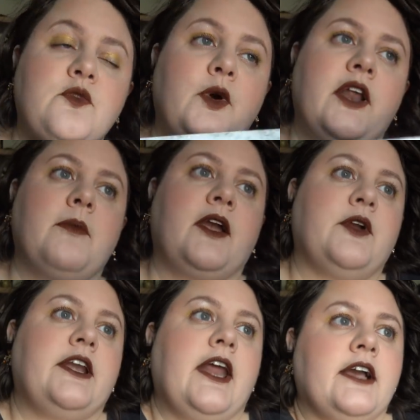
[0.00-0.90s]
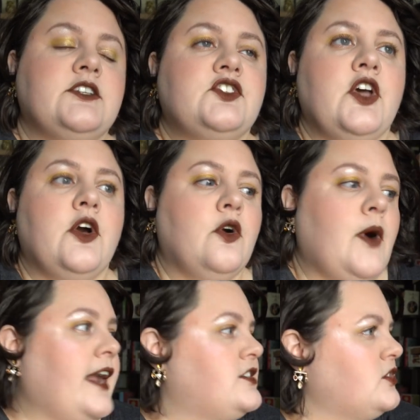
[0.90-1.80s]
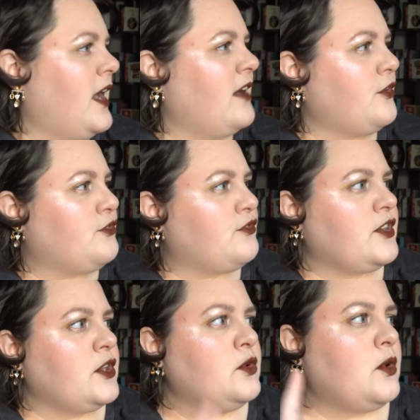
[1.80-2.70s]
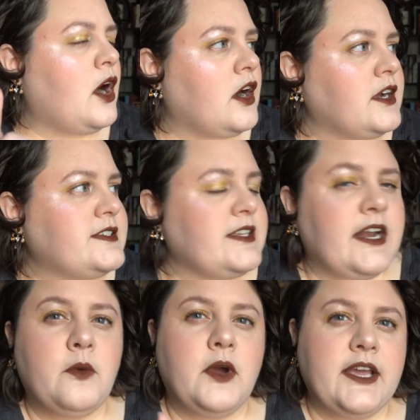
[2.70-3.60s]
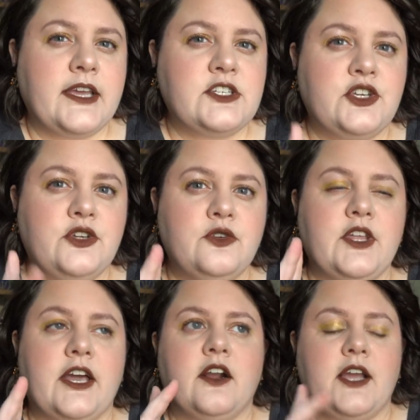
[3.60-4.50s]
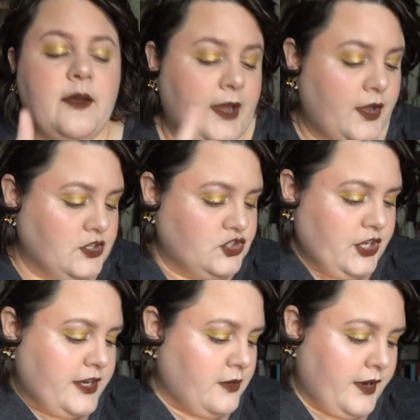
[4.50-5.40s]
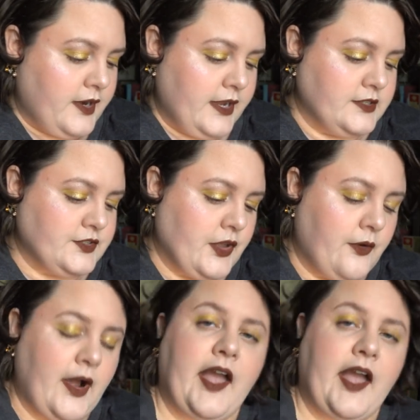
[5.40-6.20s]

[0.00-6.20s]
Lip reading: of what I might read next, so I do have a few arcs that I want to get to that come out in January. So I